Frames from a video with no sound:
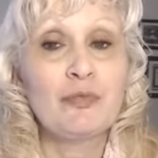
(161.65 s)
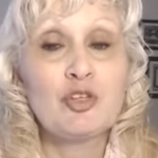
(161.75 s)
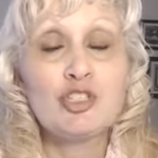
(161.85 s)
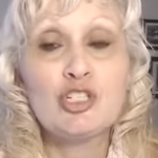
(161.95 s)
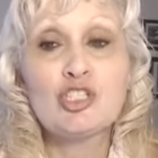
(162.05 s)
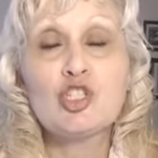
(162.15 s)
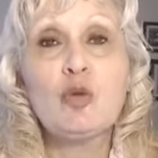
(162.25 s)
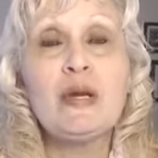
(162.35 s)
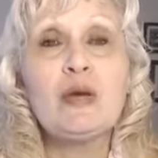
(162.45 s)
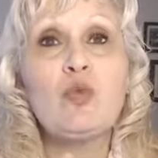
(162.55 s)
There's just so
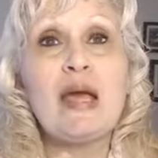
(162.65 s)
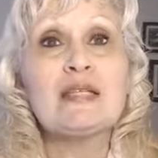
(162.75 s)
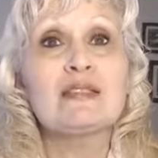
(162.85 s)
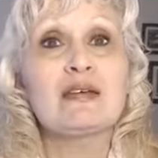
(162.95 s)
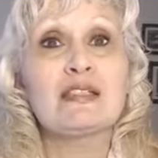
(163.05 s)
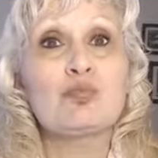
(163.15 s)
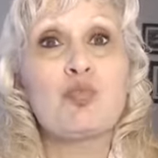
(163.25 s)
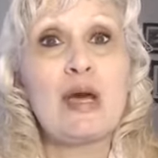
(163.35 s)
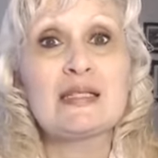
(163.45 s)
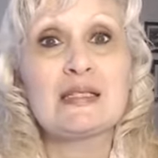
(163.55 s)
many ways to
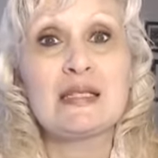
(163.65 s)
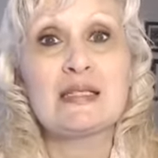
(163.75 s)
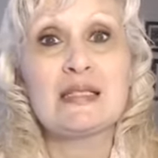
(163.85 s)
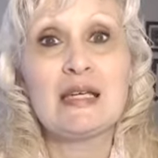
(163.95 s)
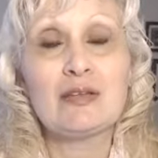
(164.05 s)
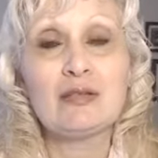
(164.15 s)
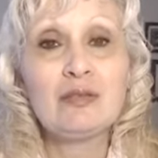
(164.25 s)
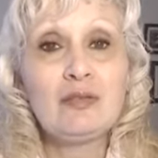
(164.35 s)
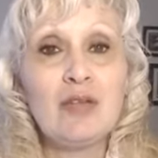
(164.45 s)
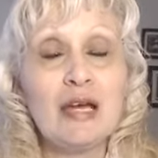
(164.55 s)
express this that
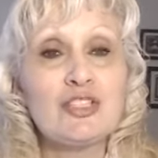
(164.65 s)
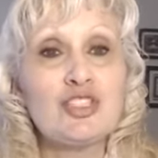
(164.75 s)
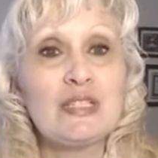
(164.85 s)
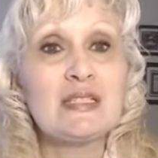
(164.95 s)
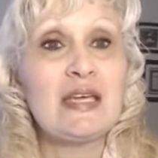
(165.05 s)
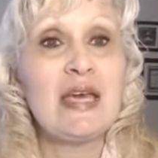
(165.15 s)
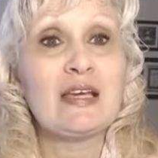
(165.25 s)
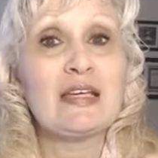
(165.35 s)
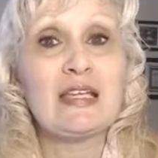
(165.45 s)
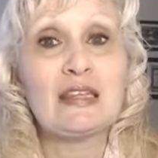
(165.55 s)
I just
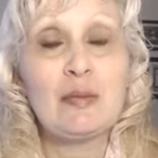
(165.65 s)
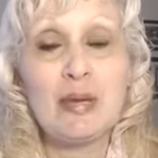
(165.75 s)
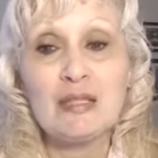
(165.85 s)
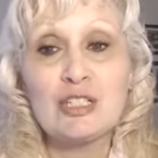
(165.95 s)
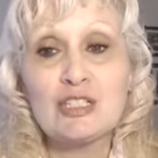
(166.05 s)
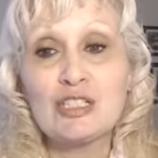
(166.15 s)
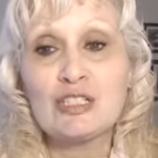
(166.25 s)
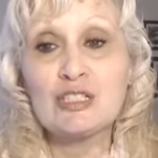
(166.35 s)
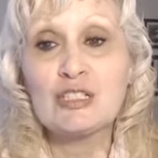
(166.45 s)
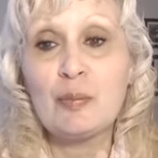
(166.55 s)
can't get them into
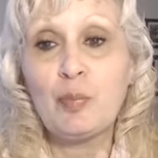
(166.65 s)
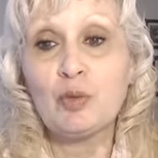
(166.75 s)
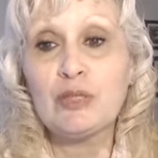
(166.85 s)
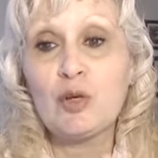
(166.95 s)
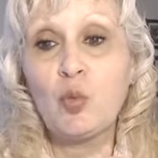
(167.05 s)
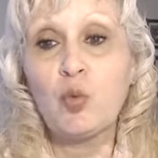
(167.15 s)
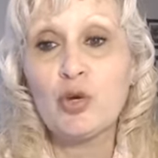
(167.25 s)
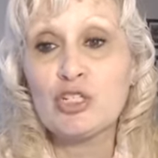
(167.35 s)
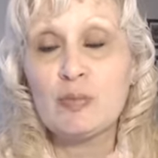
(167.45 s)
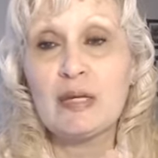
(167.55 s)
simple little
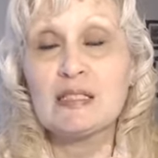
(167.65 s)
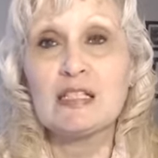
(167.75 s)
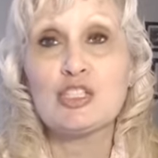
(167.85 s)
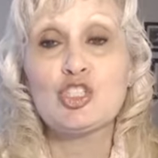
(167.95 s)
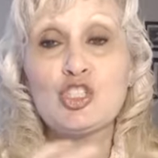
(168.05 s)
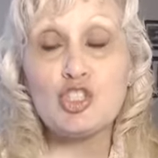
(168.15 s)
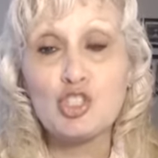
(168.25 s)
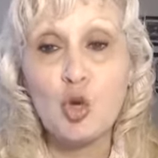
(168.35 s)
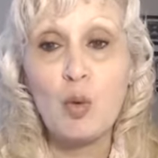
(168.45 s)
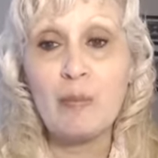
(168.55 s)
words because it's
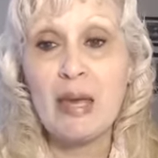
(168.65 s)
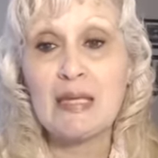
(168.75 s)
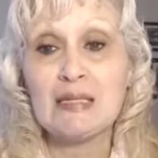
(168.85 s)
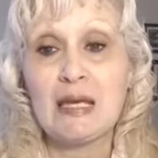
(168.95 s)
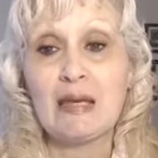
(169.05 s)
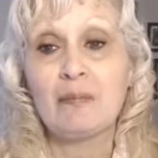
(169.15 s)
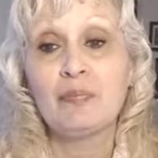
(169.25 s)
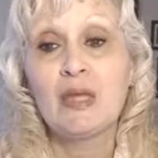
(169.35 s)
so amazing